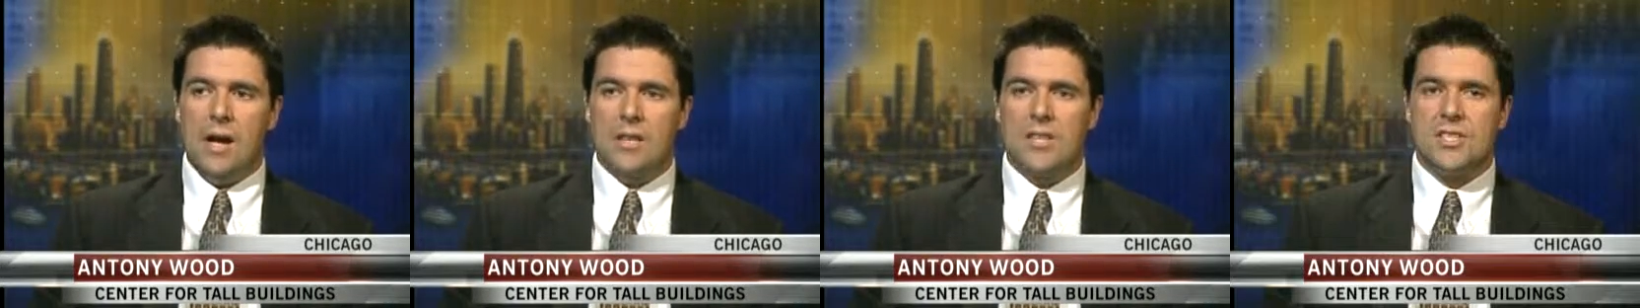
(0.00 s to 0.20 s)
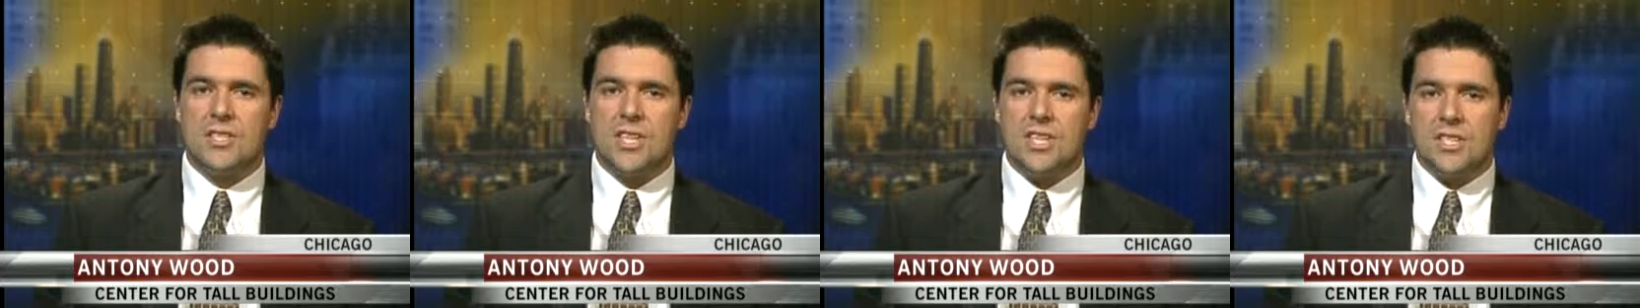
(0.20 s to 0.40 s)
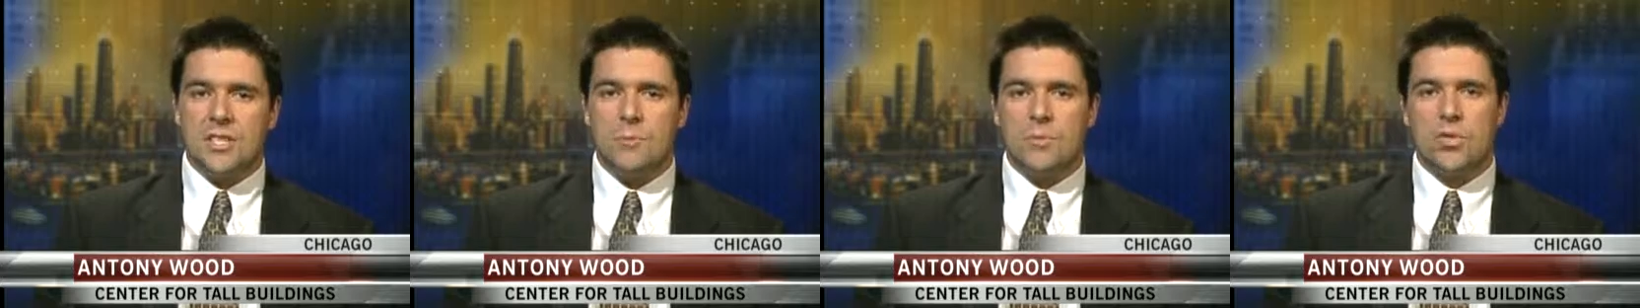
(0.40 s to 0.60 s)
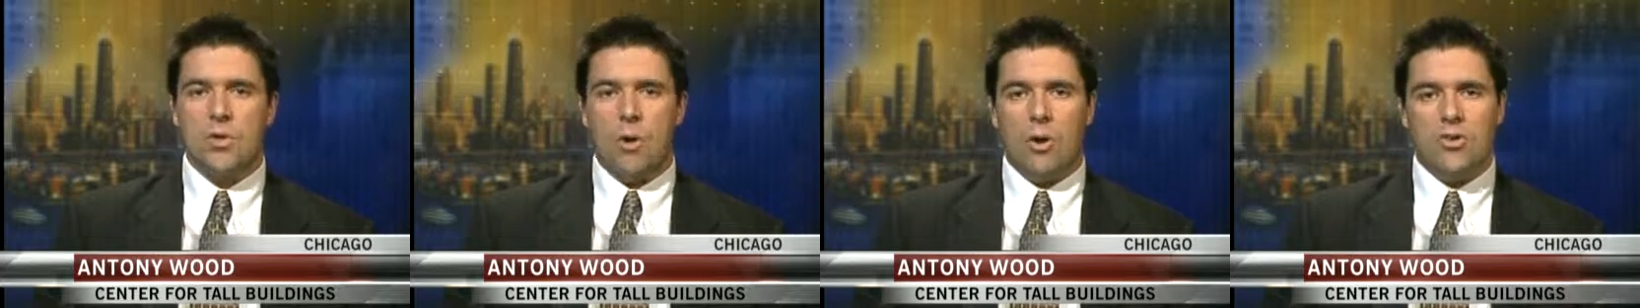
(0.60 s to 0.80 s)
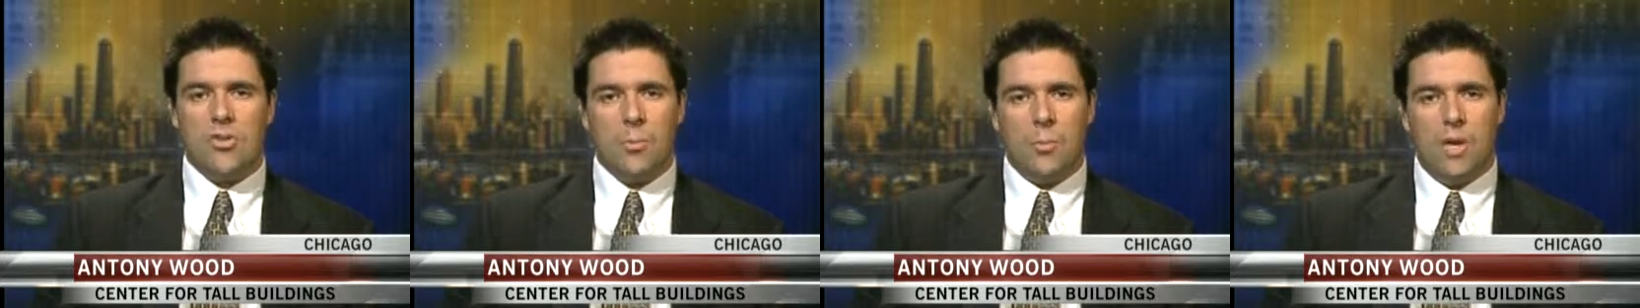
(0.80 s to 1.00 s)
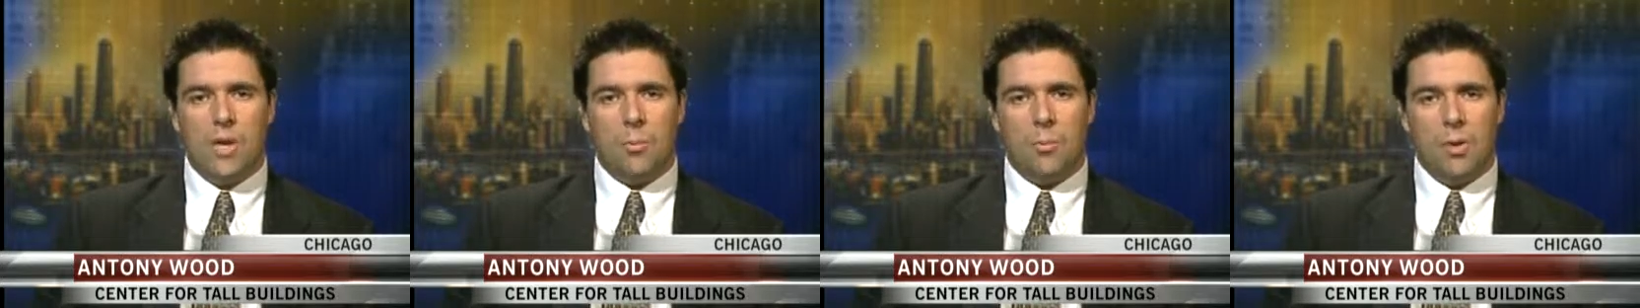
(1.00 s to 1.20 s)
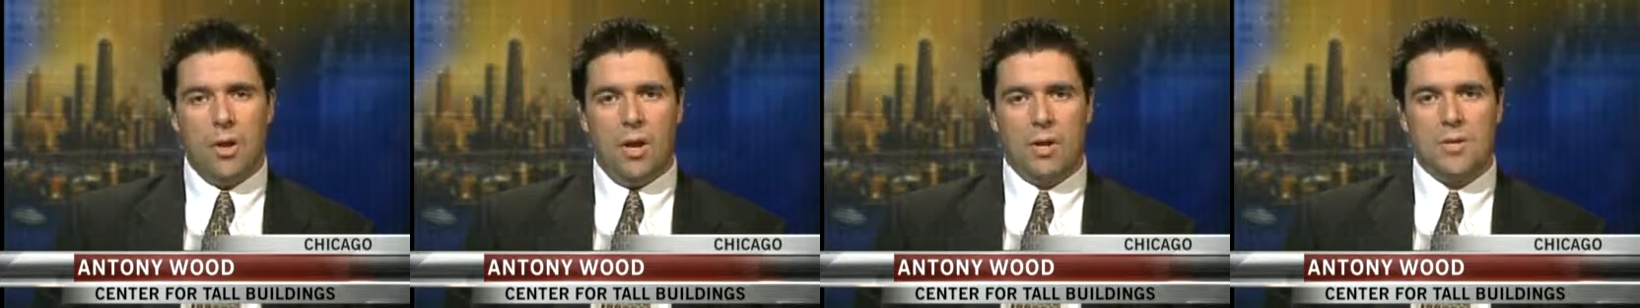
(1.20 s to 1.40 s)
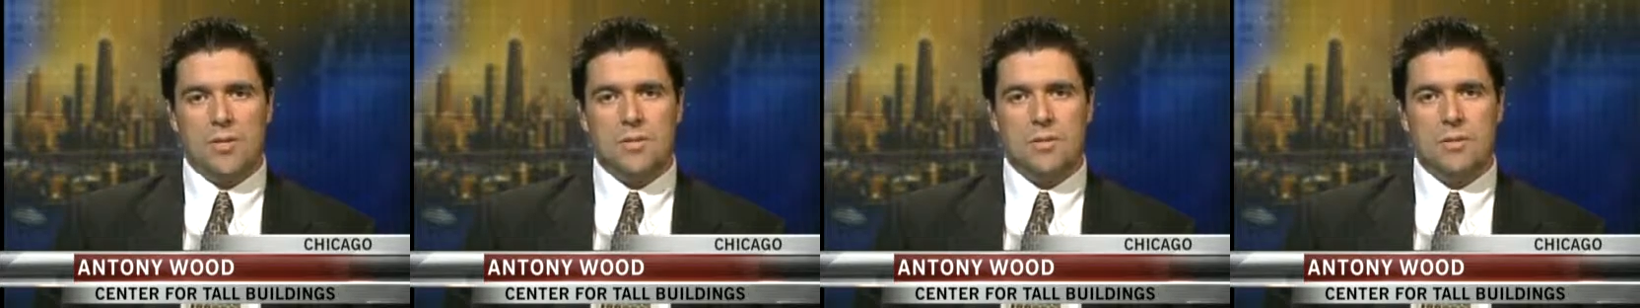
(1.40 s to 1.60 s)
systems are also being
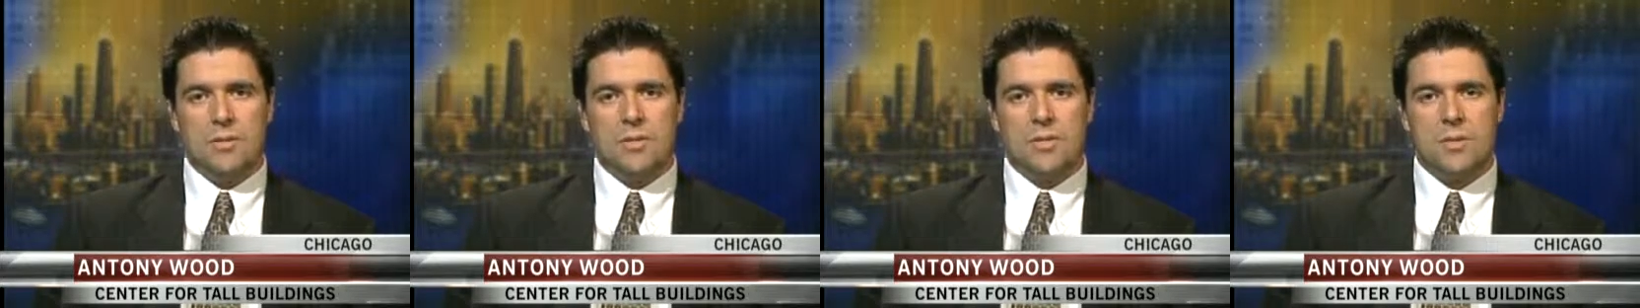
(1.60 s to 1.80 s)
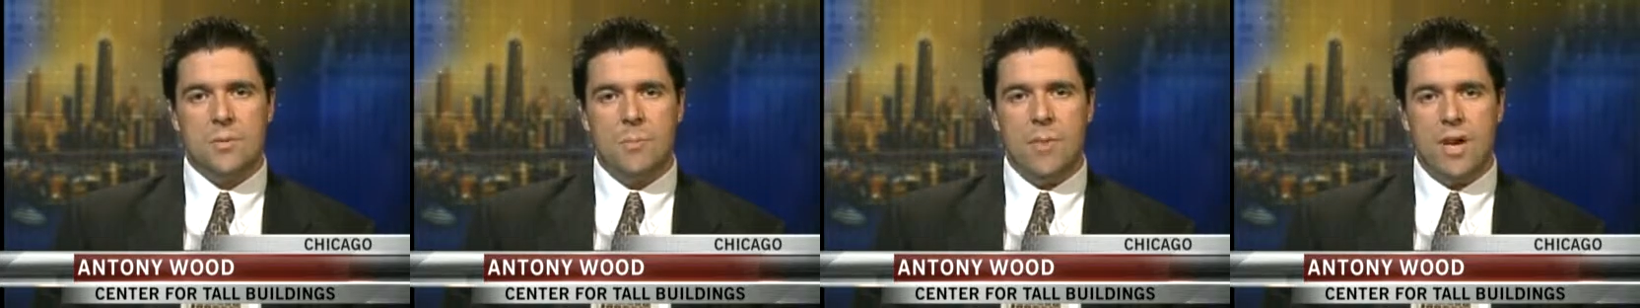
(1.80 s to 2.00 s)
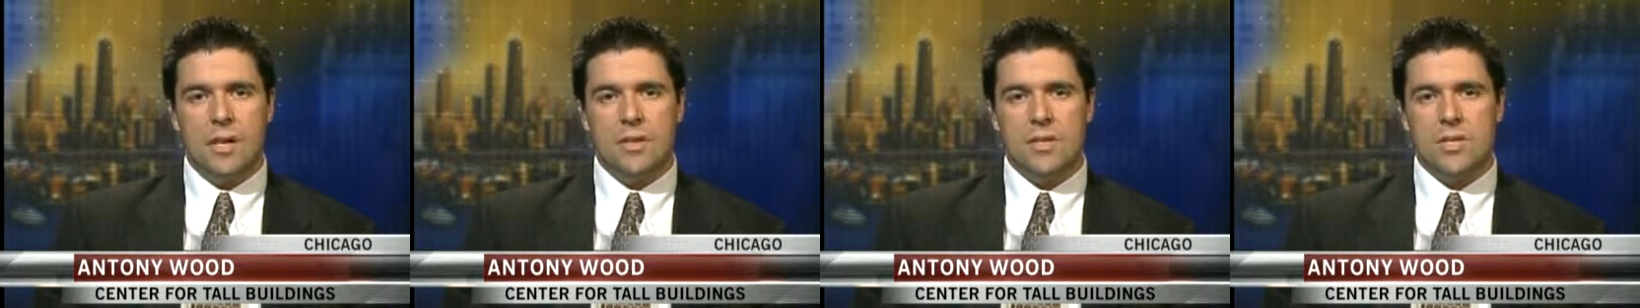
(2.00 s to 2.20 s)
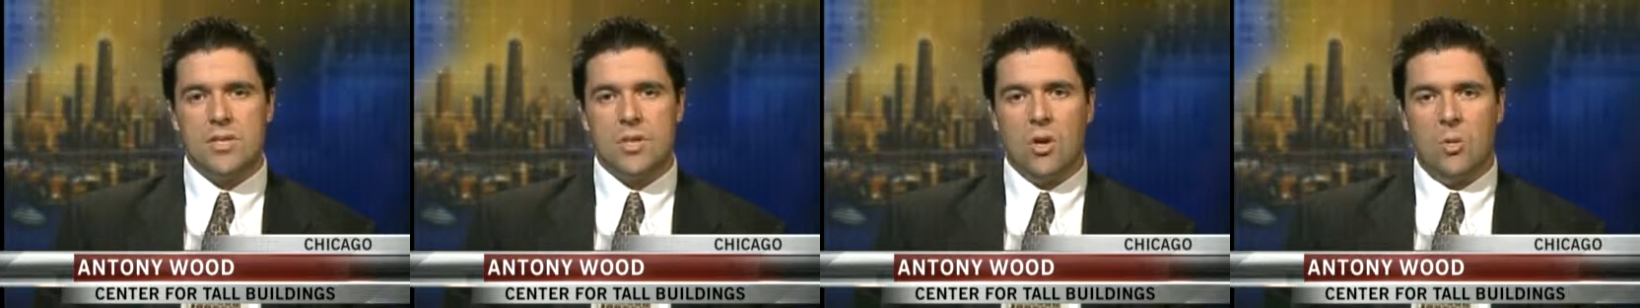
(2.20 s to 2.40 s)
applied to make these